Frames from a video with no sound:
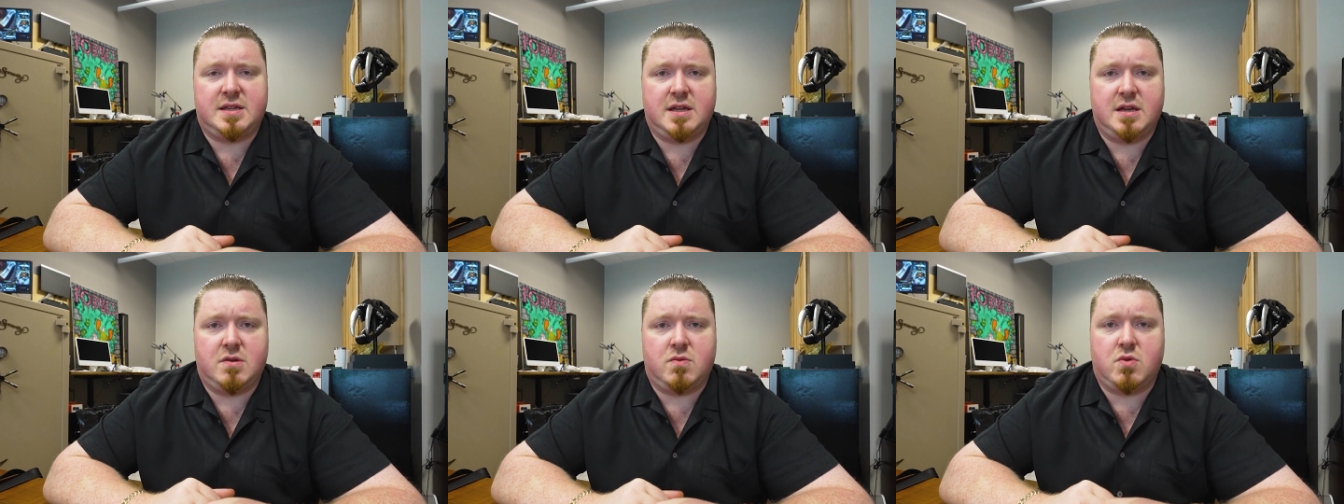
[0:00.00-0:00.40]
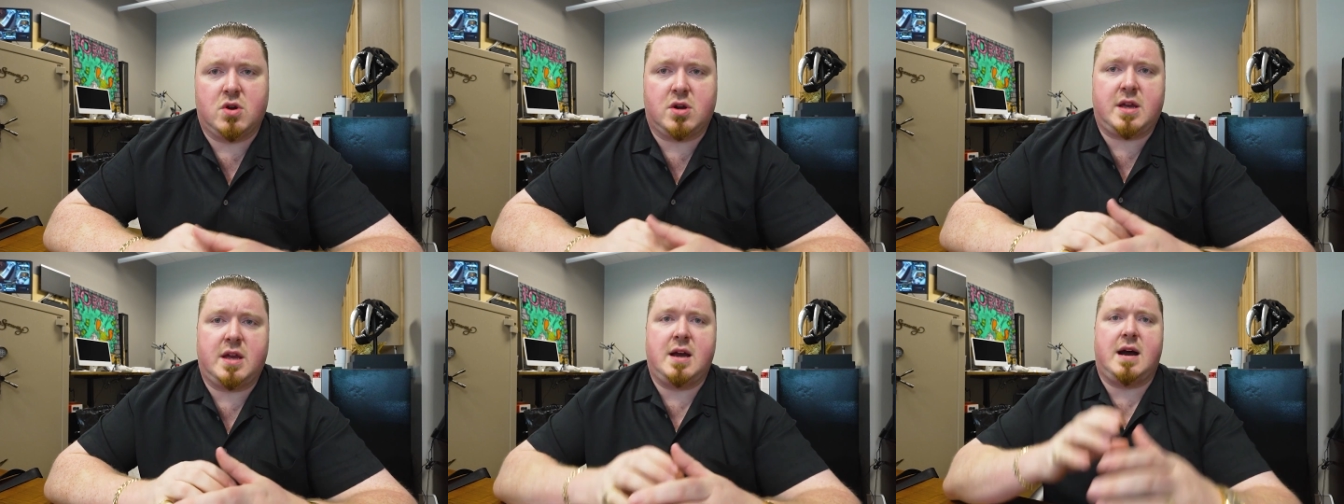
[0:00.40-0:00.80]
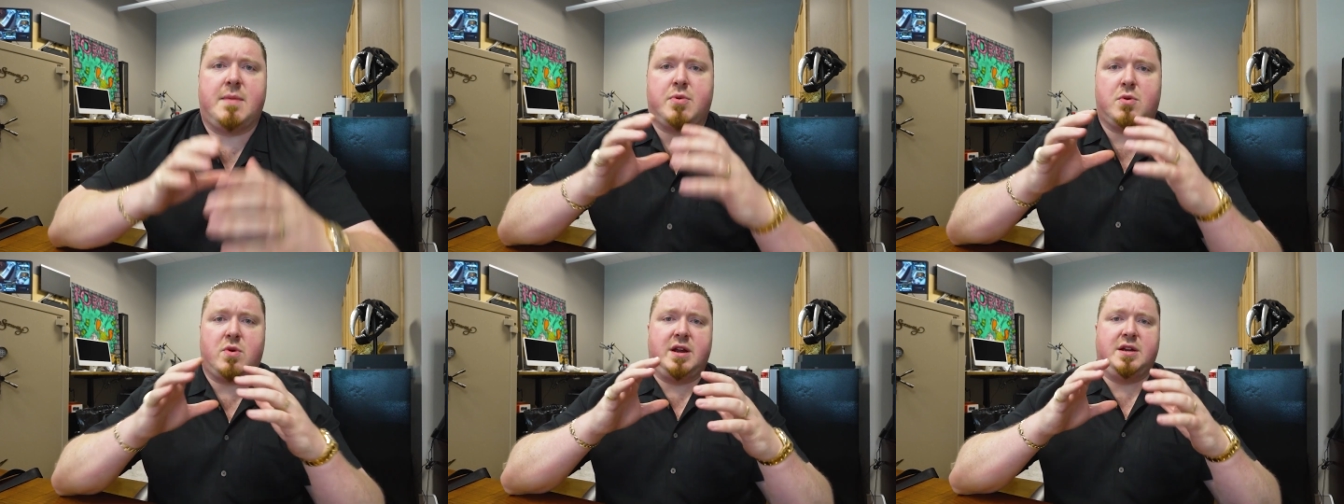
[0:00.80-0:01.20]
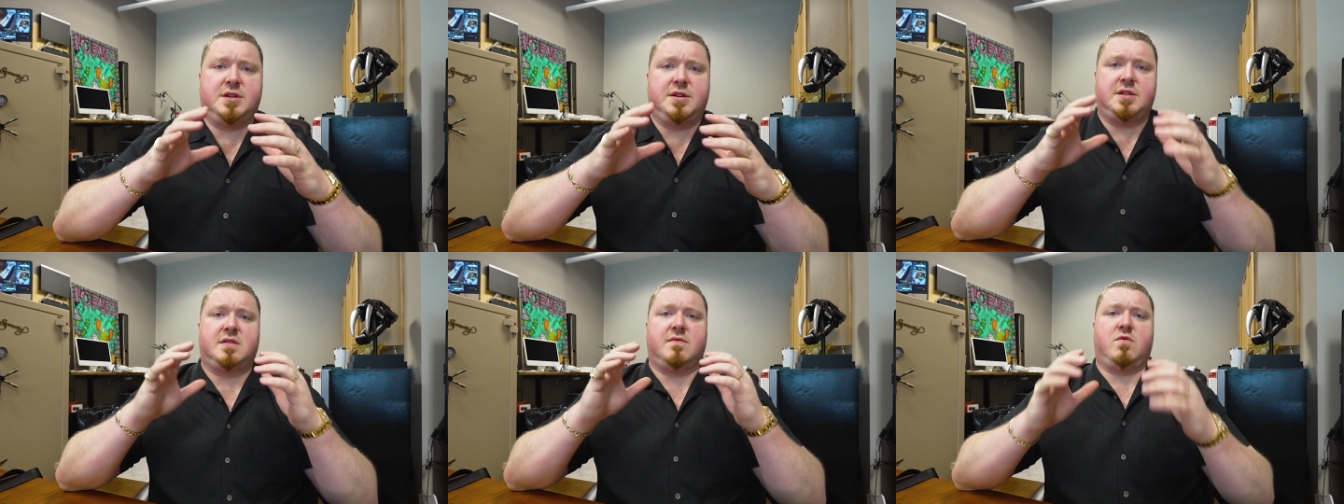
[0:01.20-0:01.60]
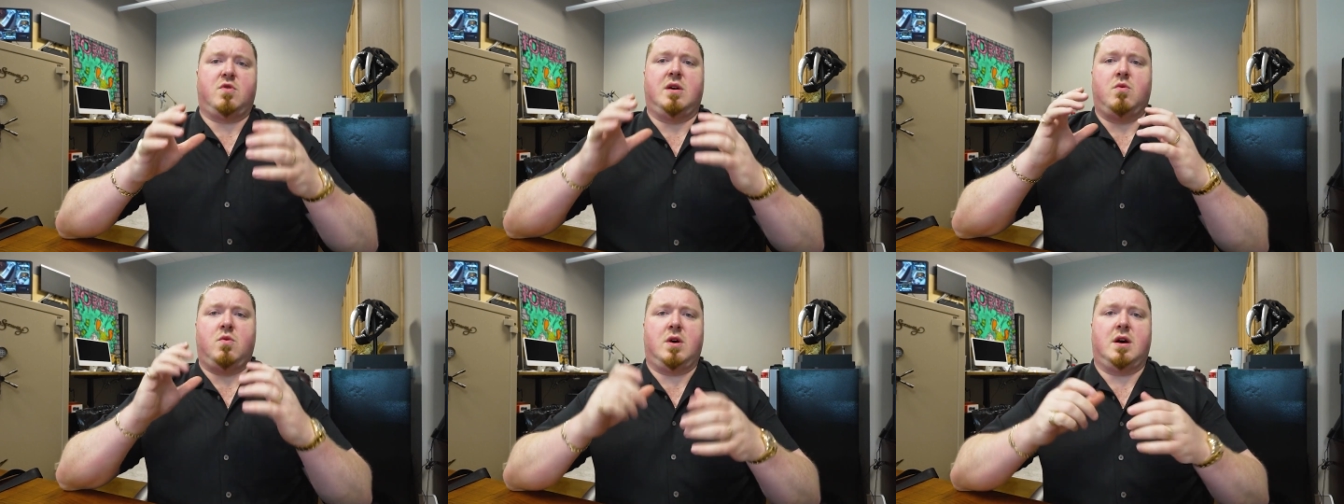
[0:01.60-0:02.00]
the working operations of
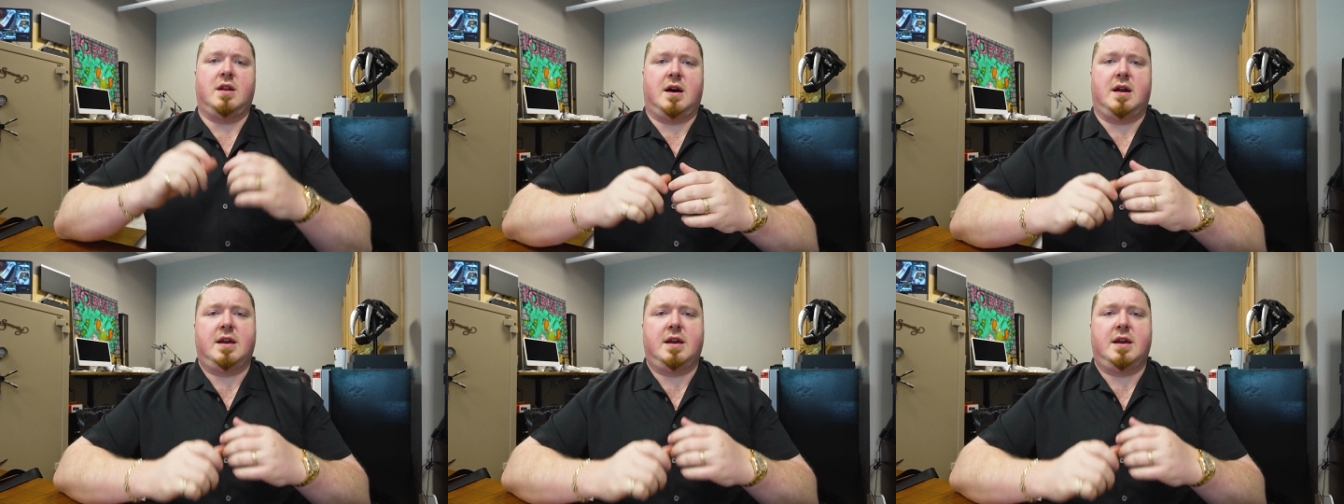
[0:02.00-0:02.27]
what Whatnot